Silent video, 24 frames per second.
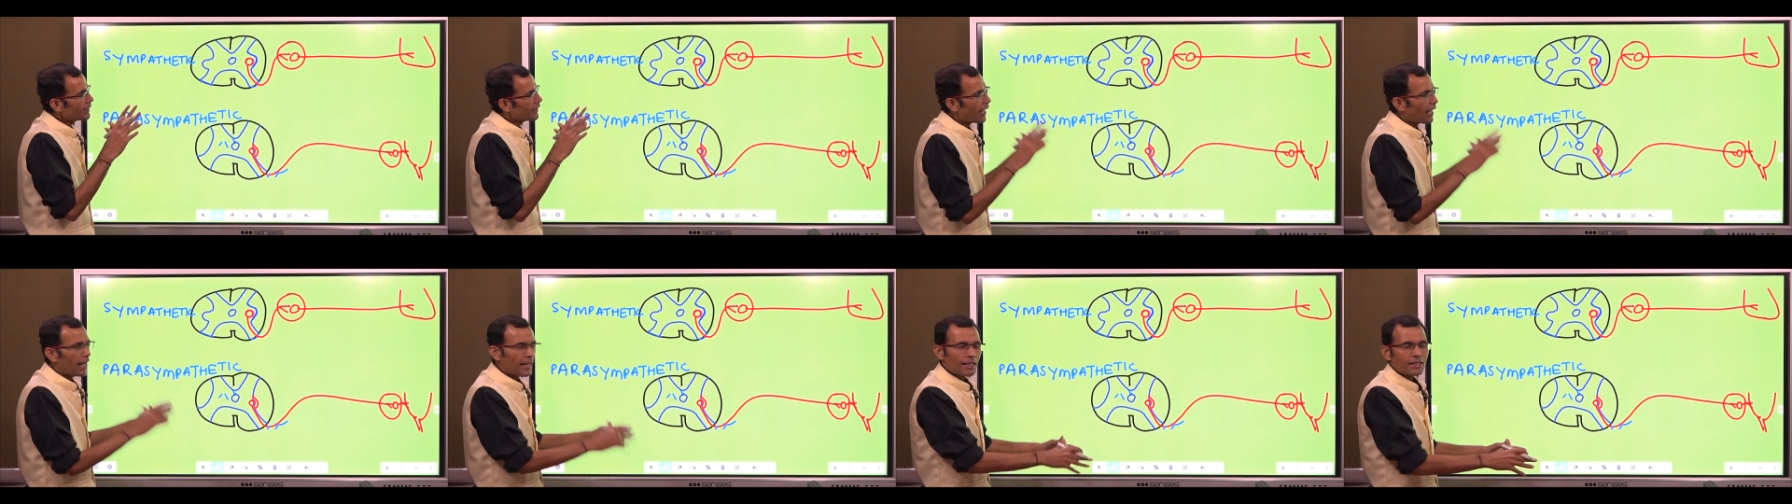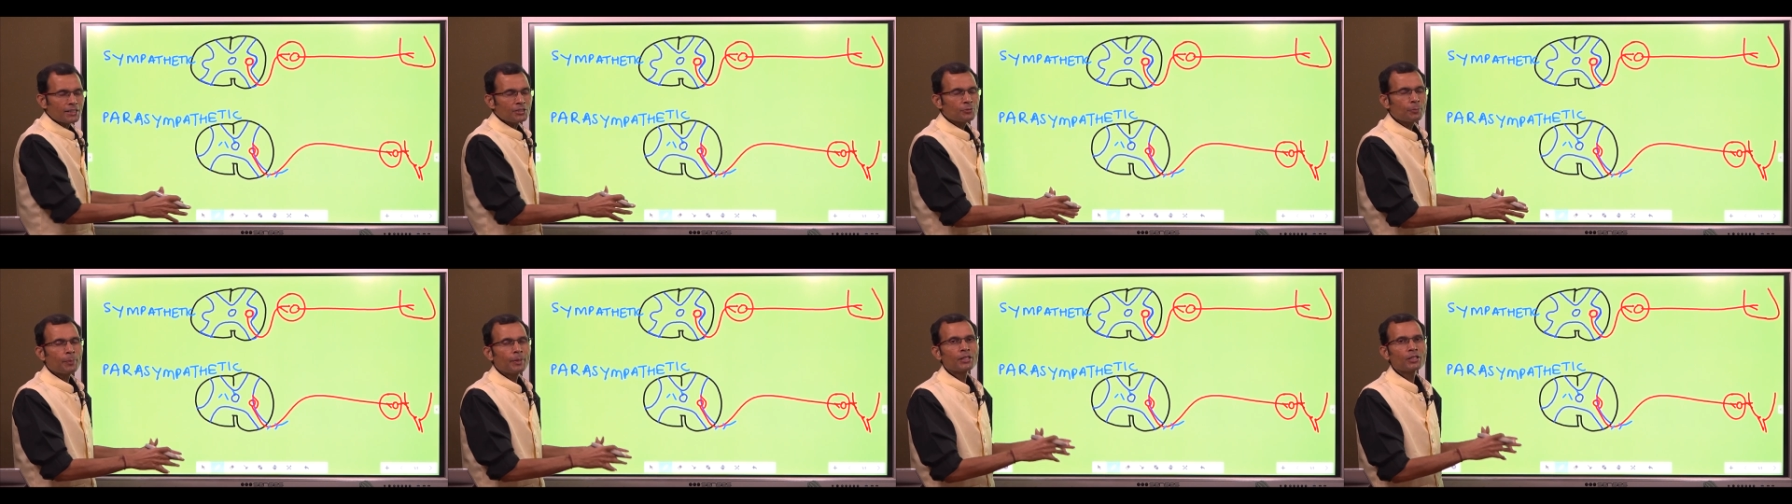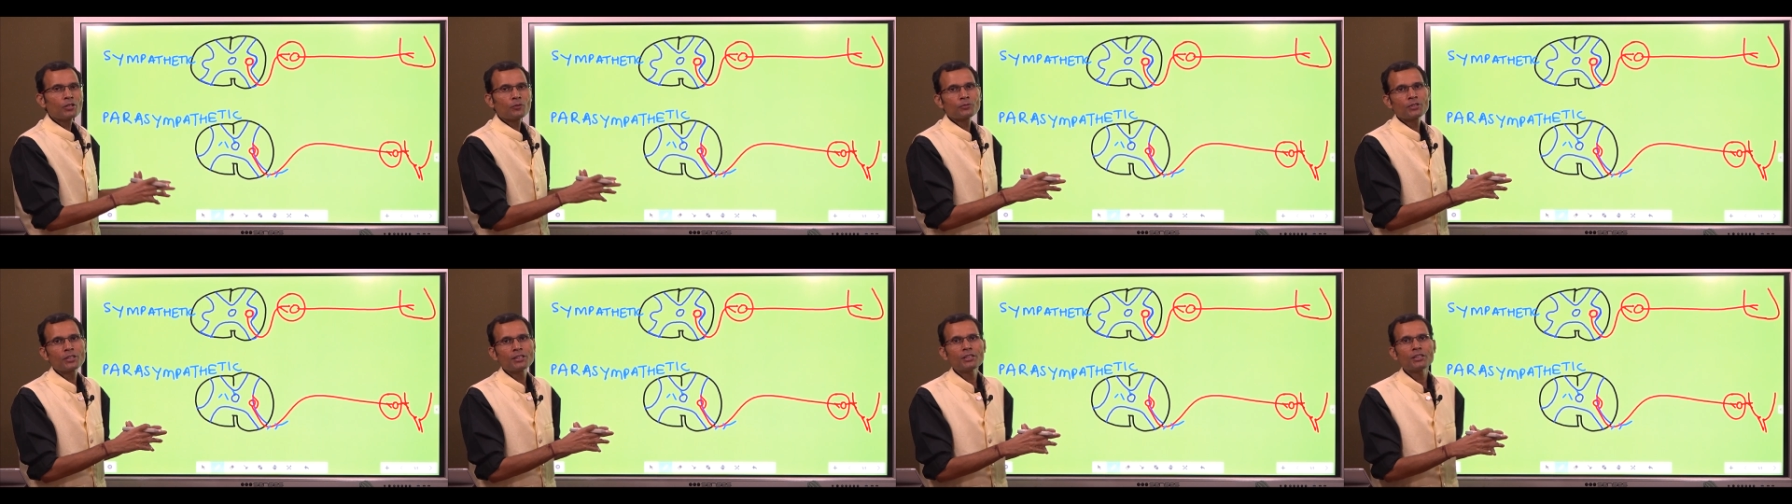the
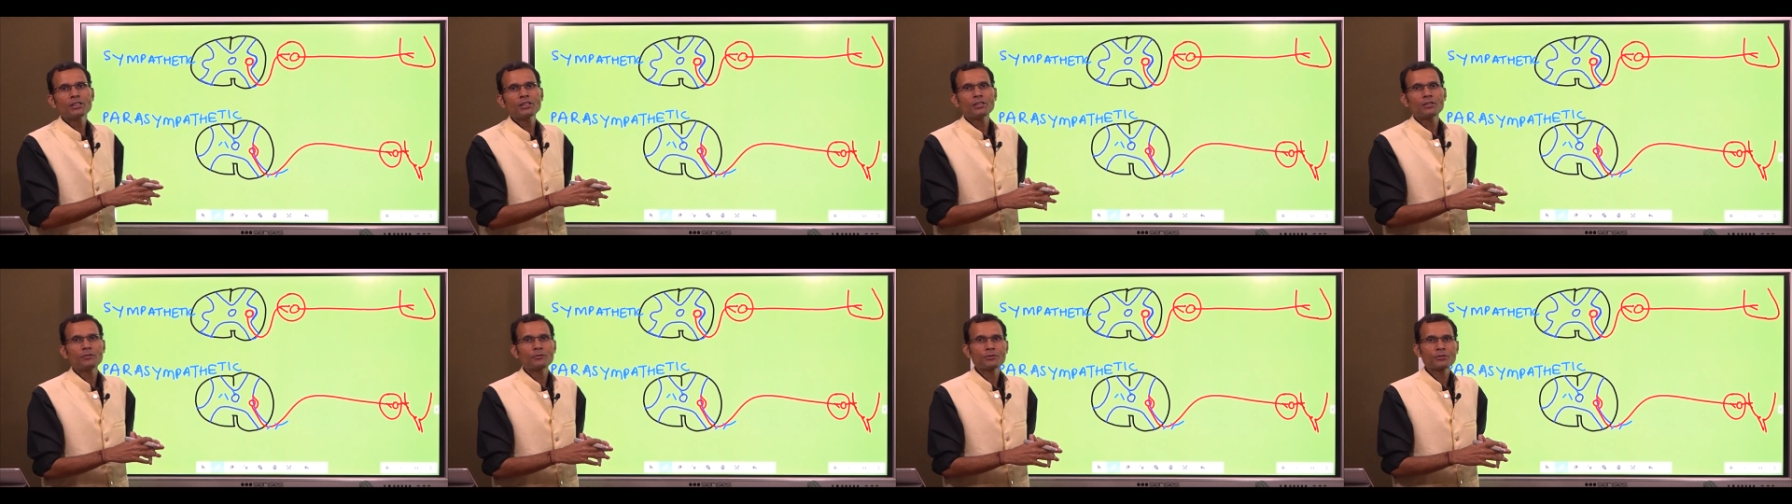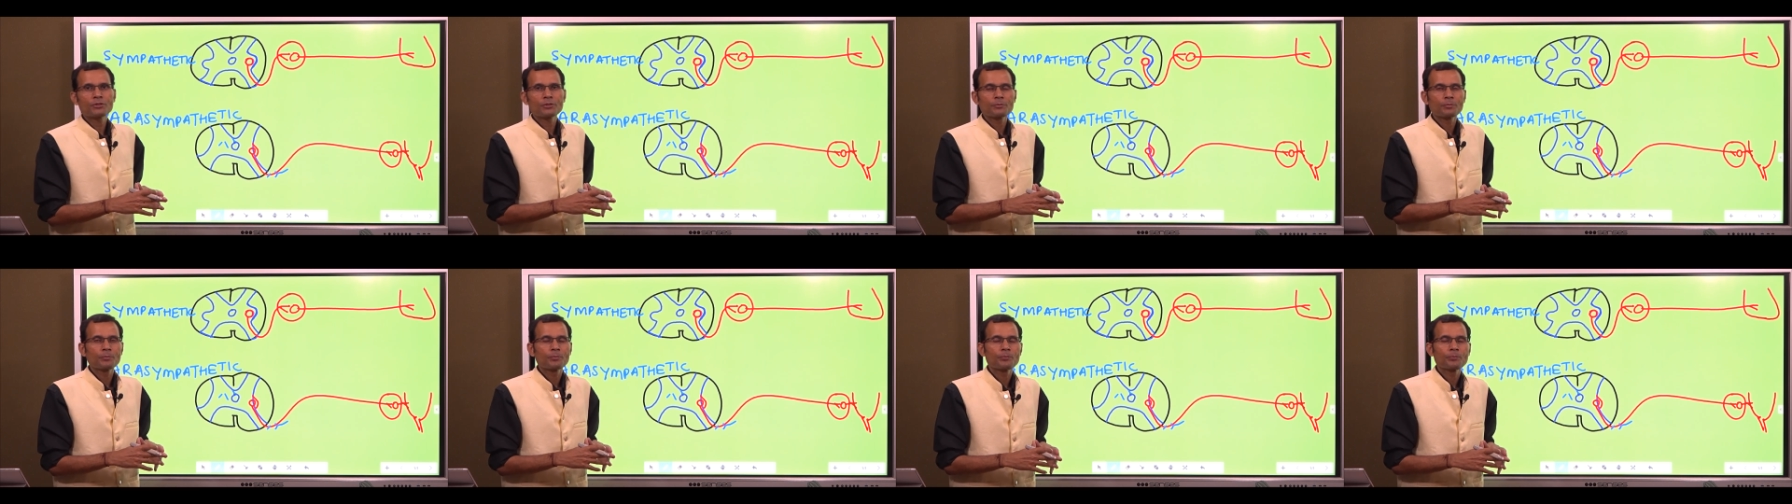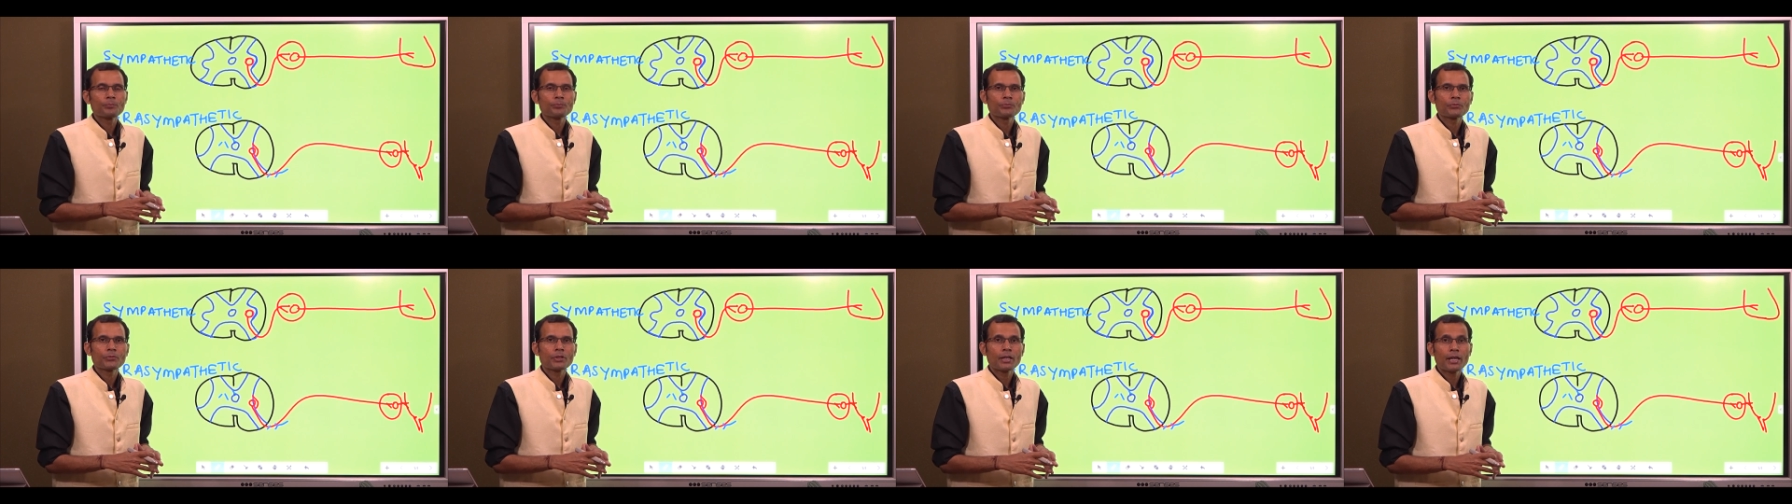arrangement of the nerves
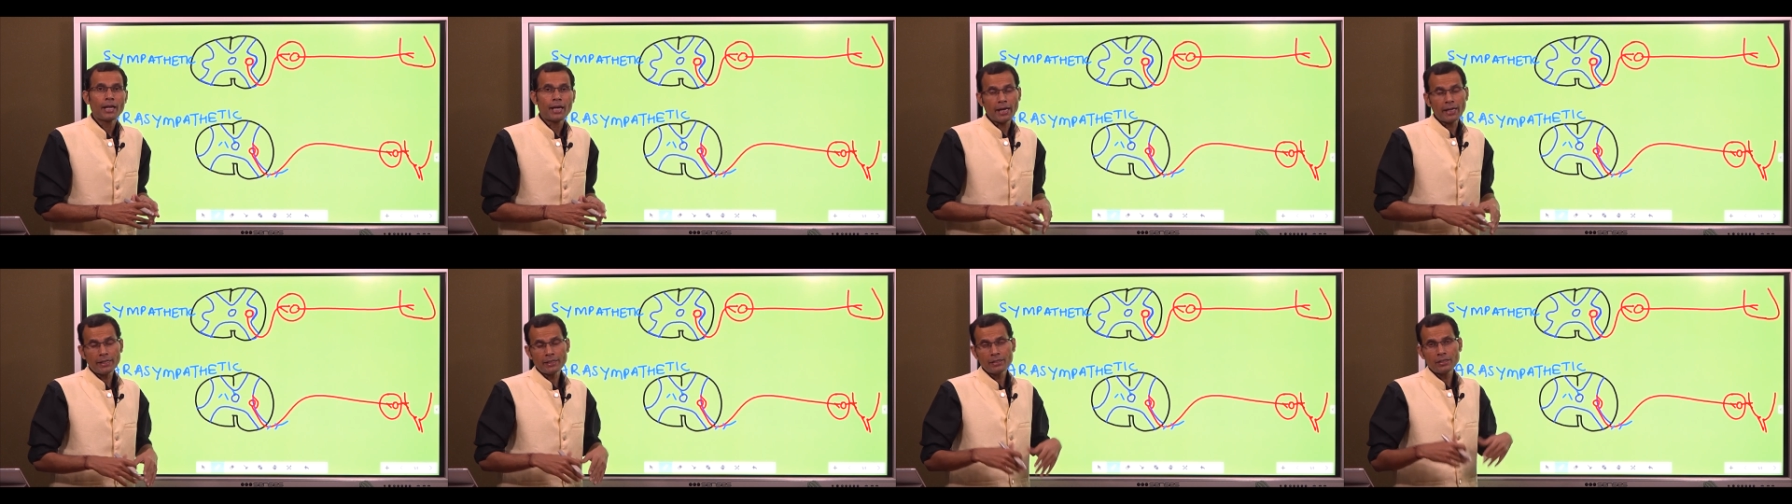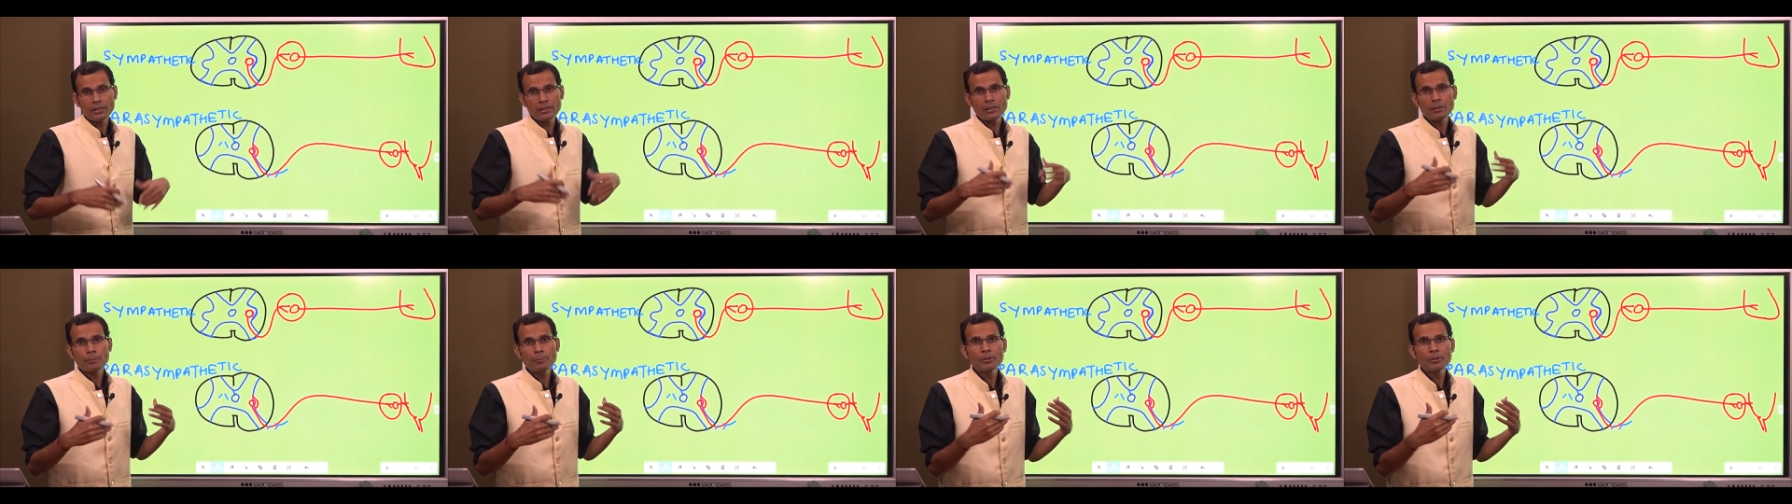and uh,